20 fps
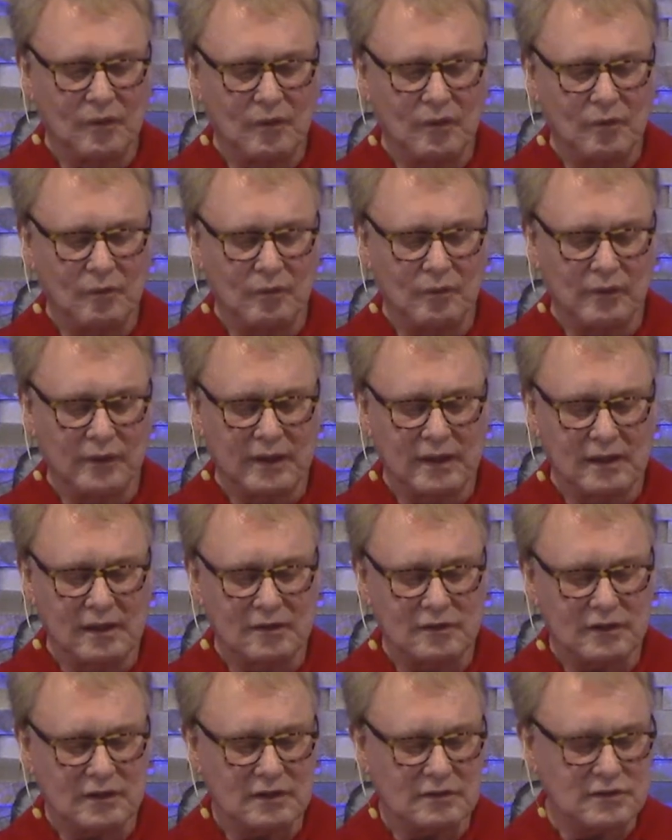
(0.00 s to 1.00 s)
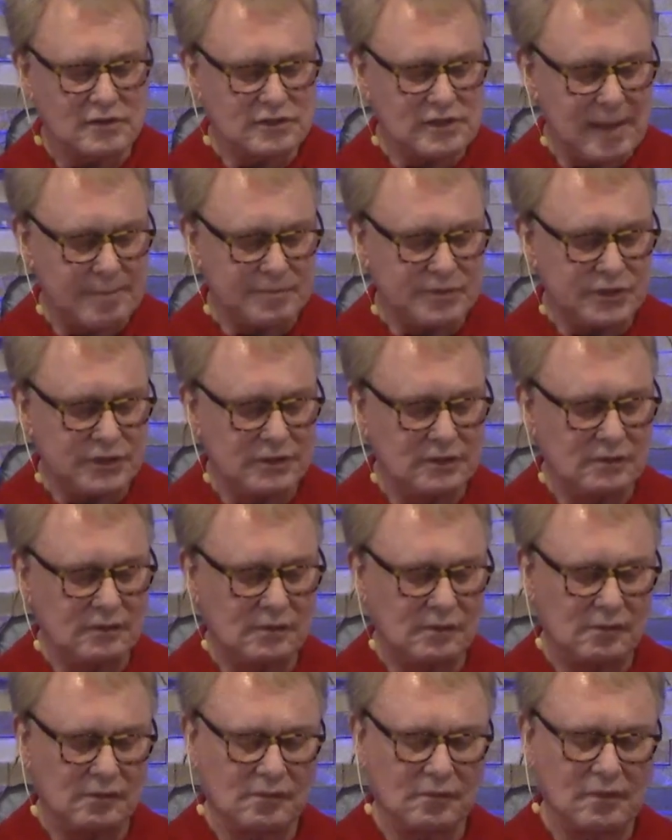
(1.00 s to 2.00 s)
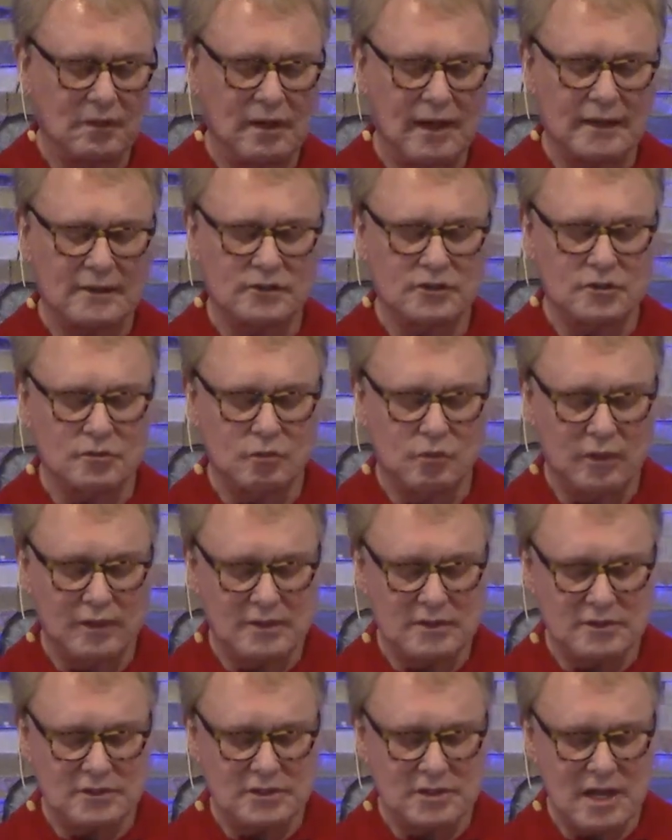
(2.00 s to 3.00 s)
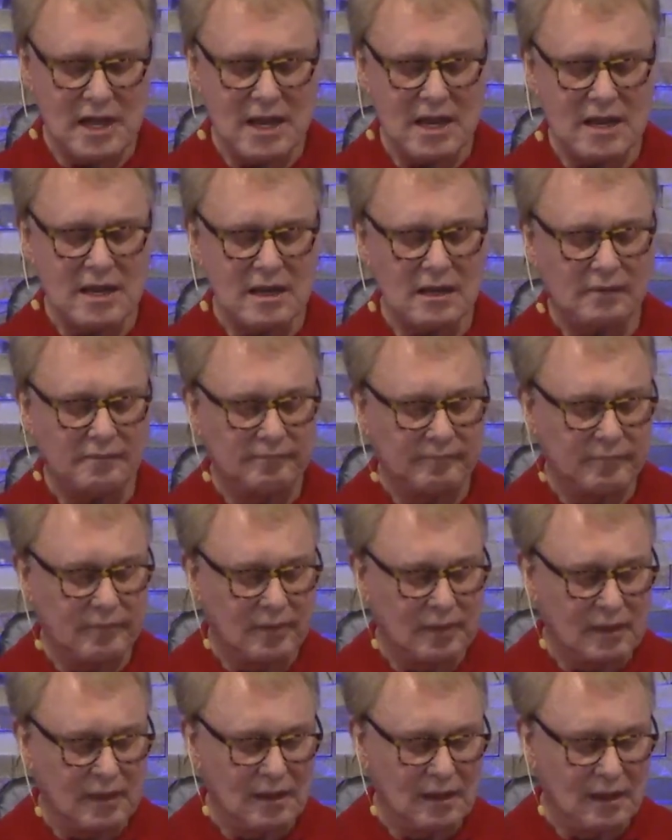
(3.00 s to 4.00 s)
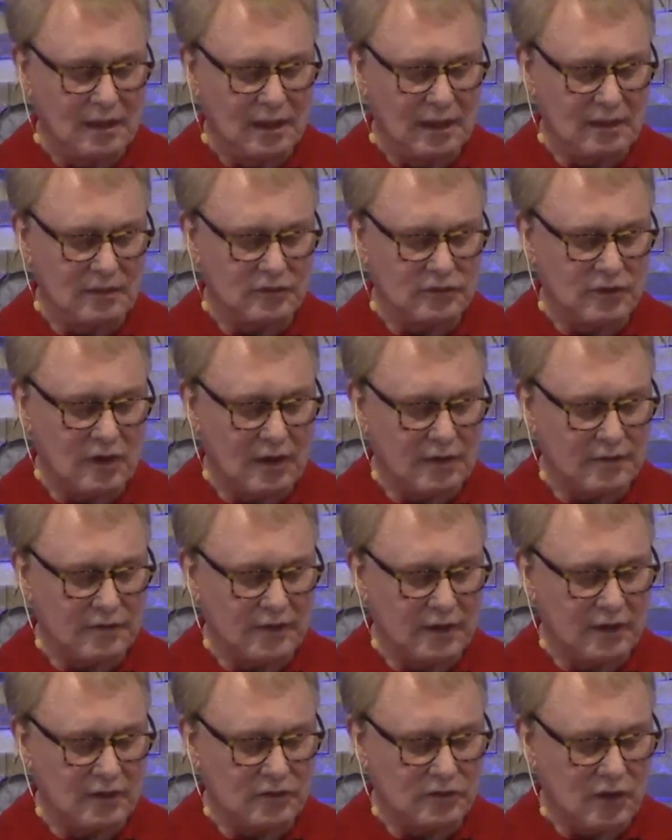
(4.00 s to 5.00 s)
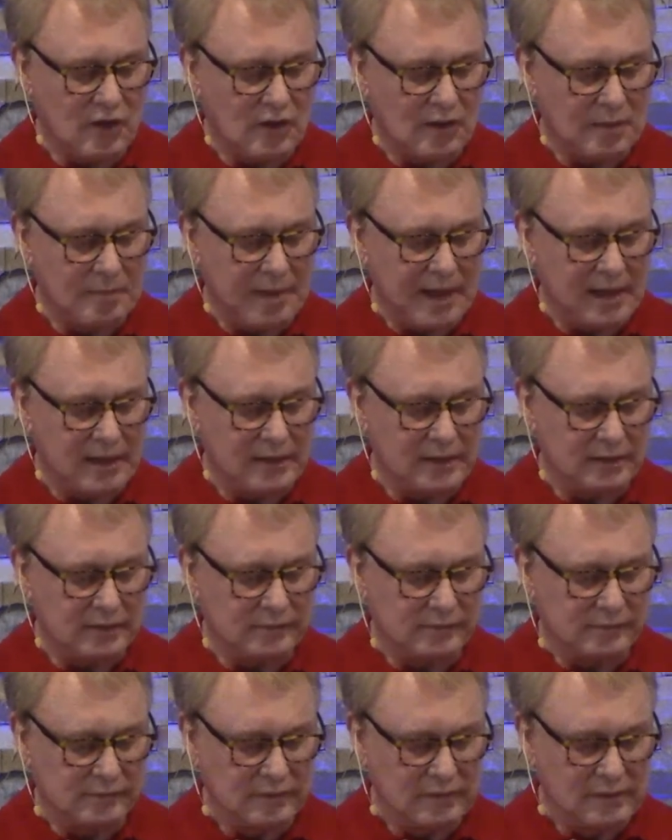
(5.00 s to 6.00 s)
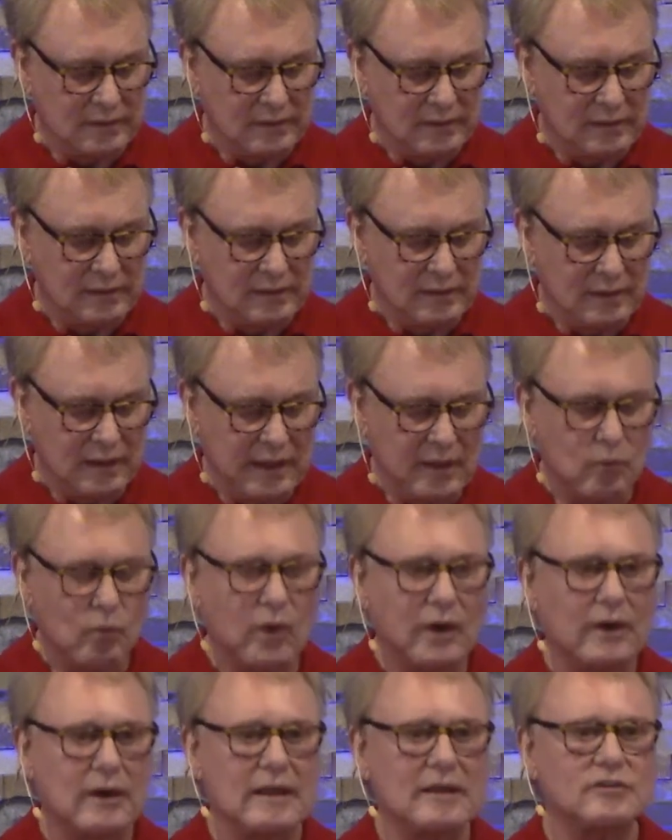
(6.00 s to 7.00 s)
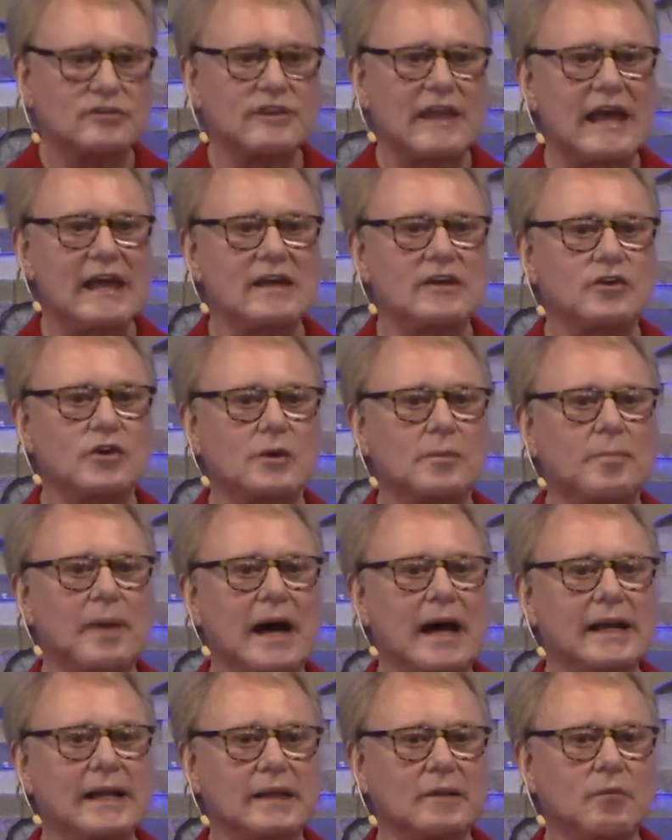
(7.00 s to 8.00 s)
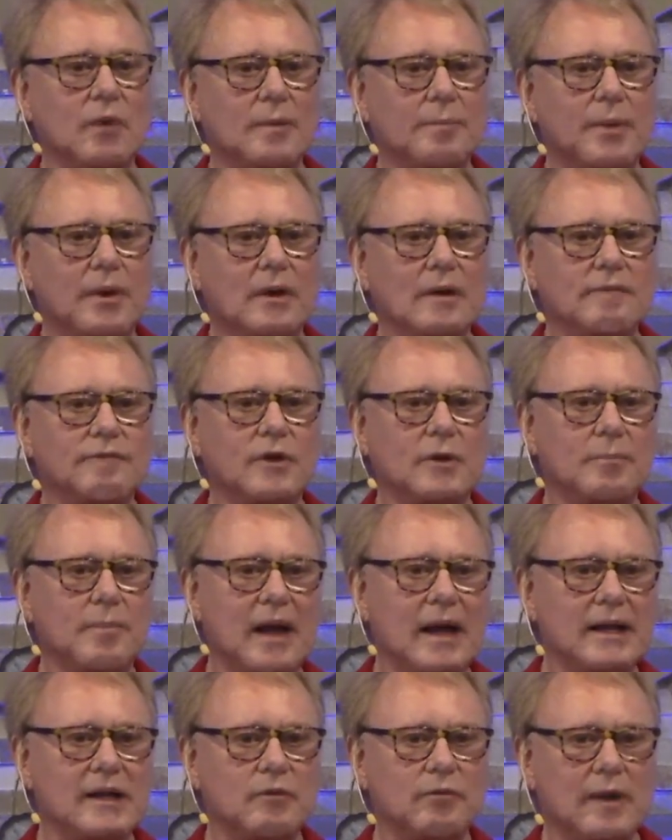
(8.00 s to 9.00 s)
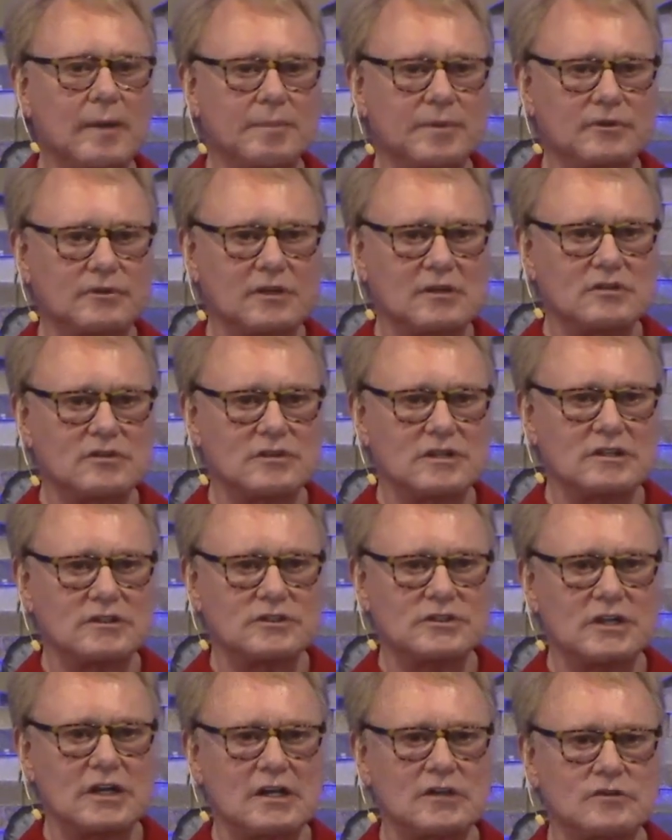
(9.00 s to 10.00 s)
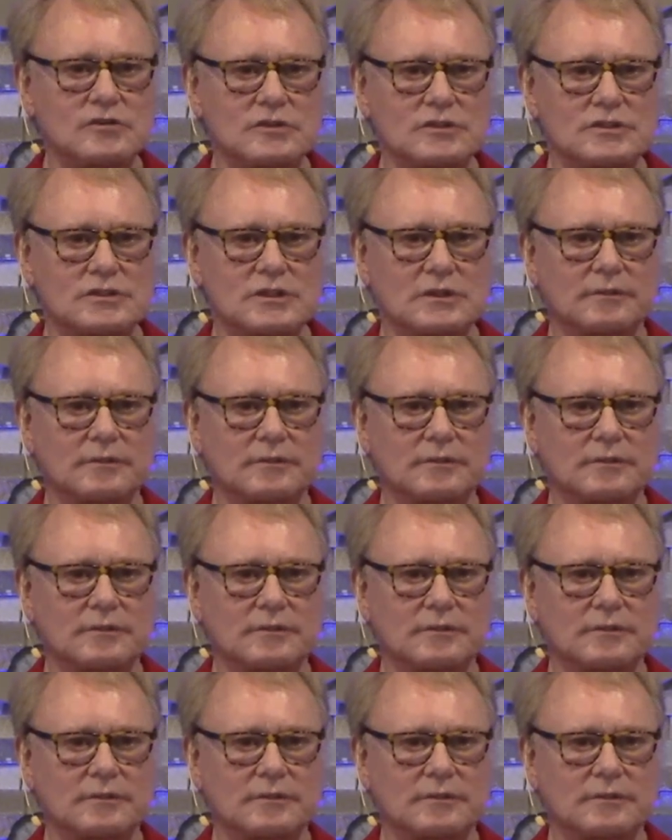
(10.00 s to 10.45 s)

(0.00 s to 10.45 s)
We'll get into conception next Wednesday and start there and talk about it. And where is that in your body? What part of your body represents these stages?